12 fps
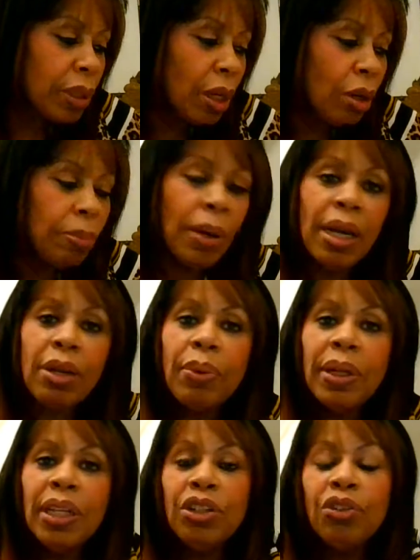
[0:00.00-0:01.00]
Oh, Mike,
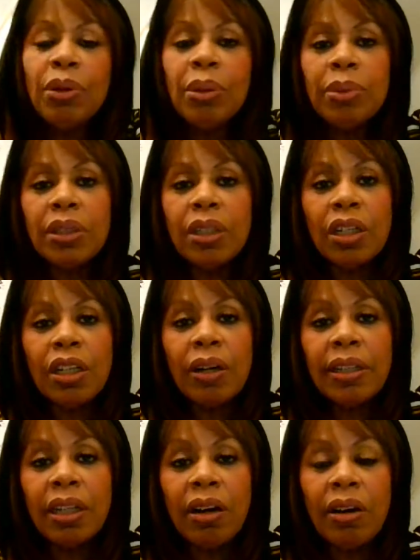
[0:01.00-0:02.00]
when he knew he was going to go
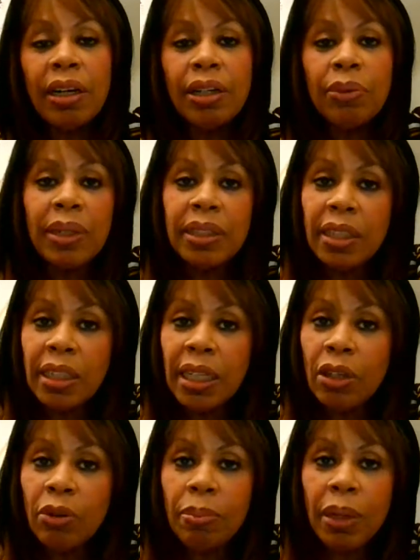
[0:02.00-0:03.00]
in the hideaway, didn't
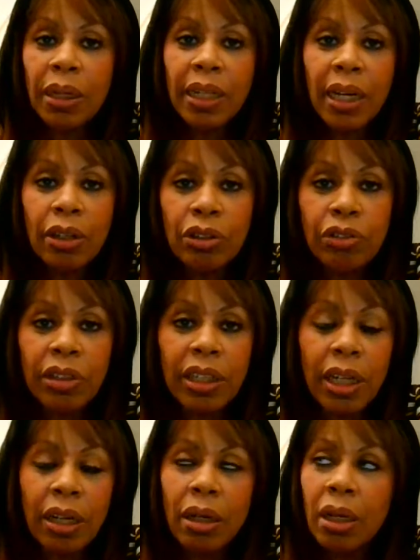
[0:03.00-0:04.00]
he look bloody
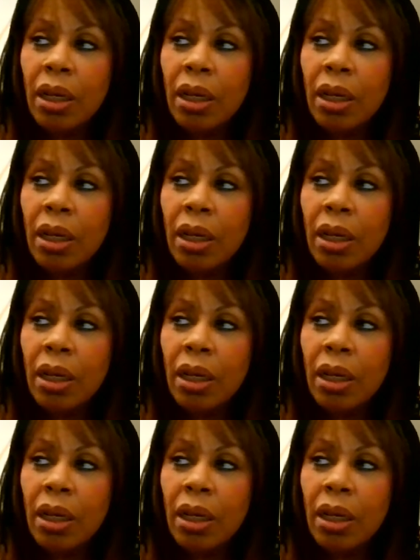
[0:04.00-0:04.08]
hungry? Uh,